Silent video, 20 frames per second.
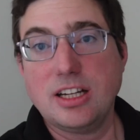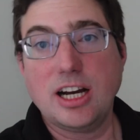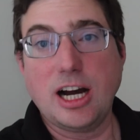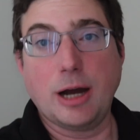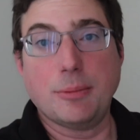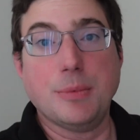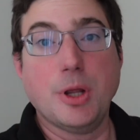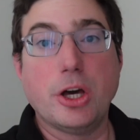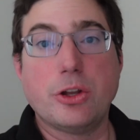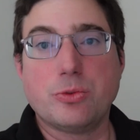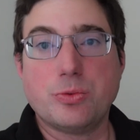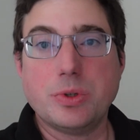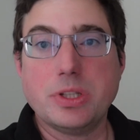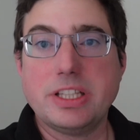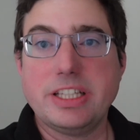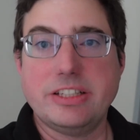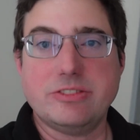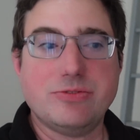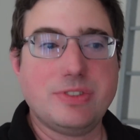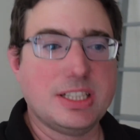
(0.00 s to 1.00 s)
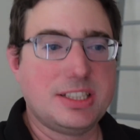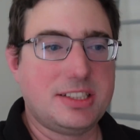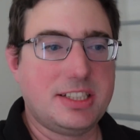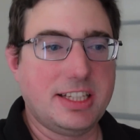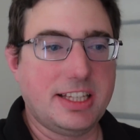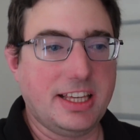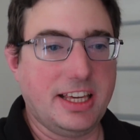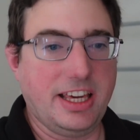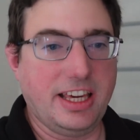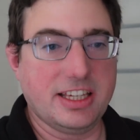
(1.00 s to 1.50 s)
I'm not really
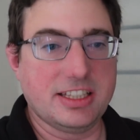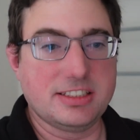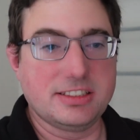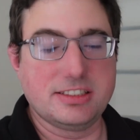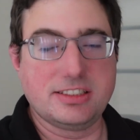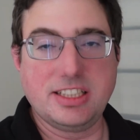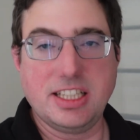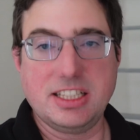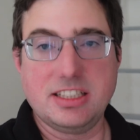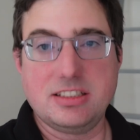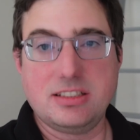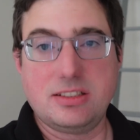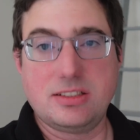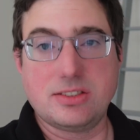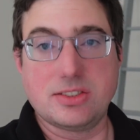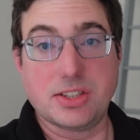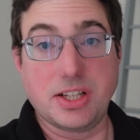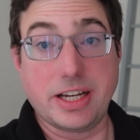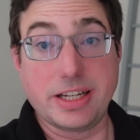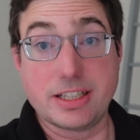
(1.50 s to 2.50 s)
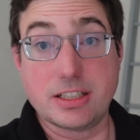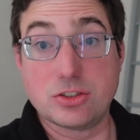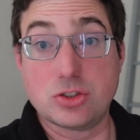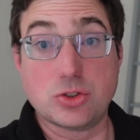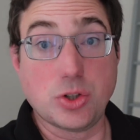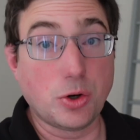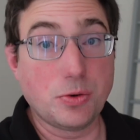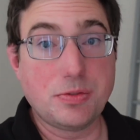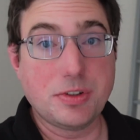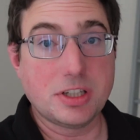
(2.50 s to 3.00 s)
investing in things like
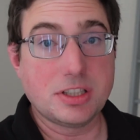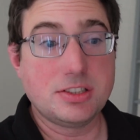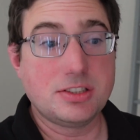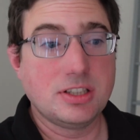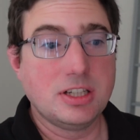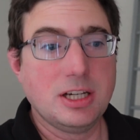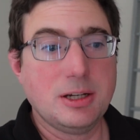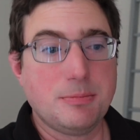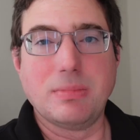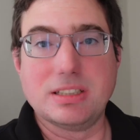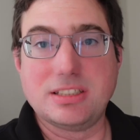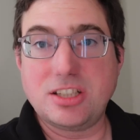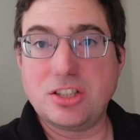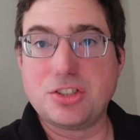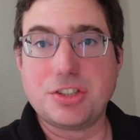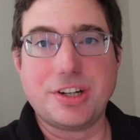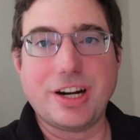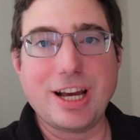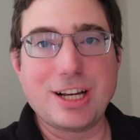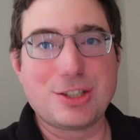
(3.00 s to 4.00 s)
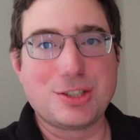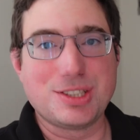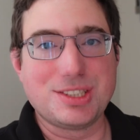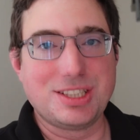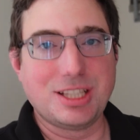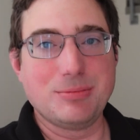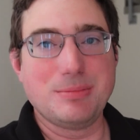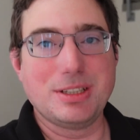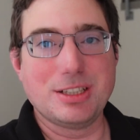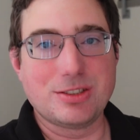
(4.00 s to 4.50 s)
sofas. My sister actually
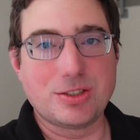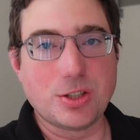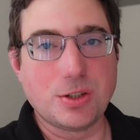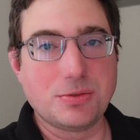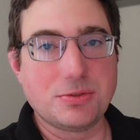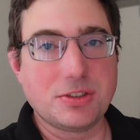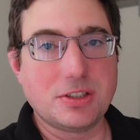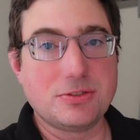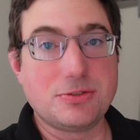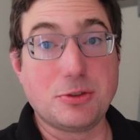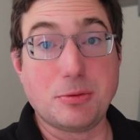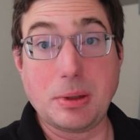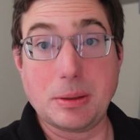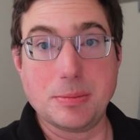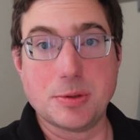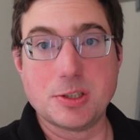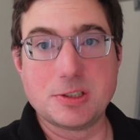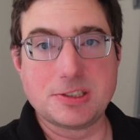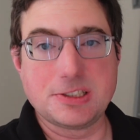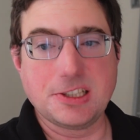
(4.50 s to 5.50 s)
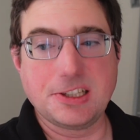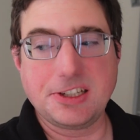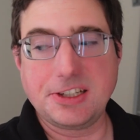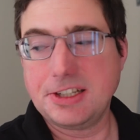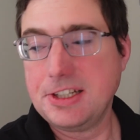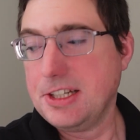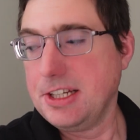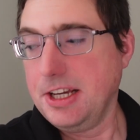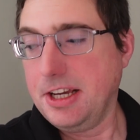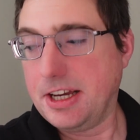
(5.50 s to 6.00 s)
sent me a sofa for my
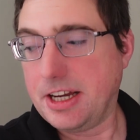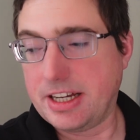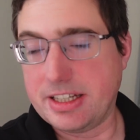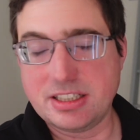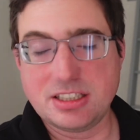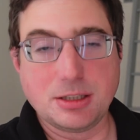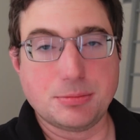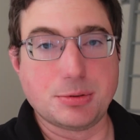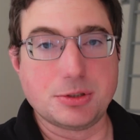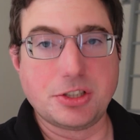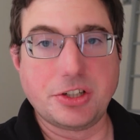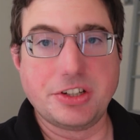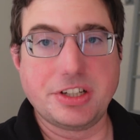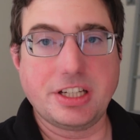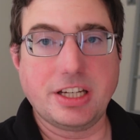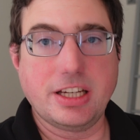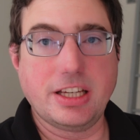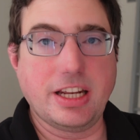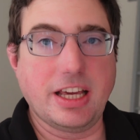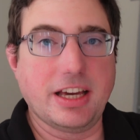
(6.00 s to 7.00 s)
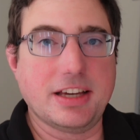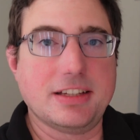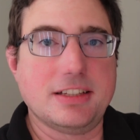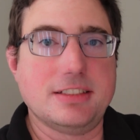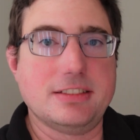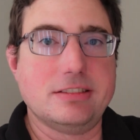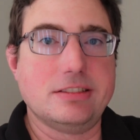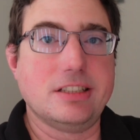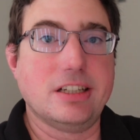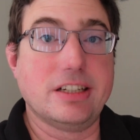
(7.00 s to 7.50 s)
birthday. I ended up returning it
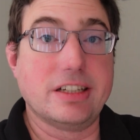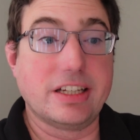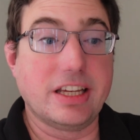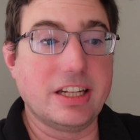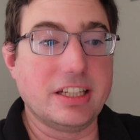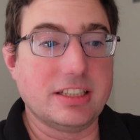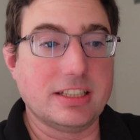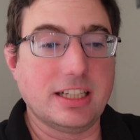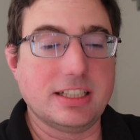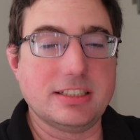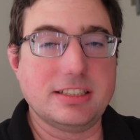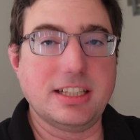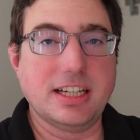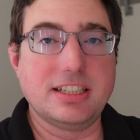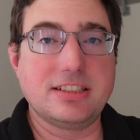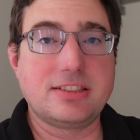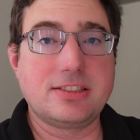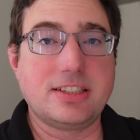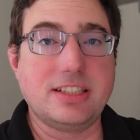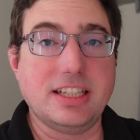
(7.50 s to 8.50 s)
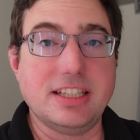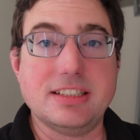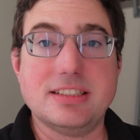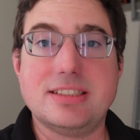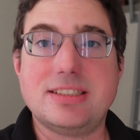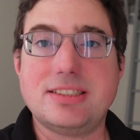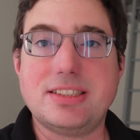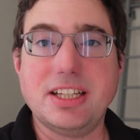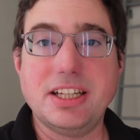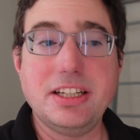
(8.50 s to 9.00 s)
and getting that desk
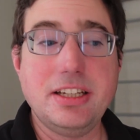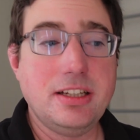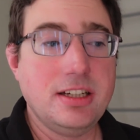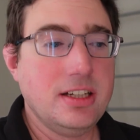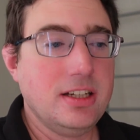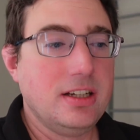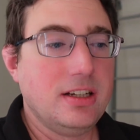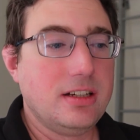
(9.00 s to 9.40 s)
instead.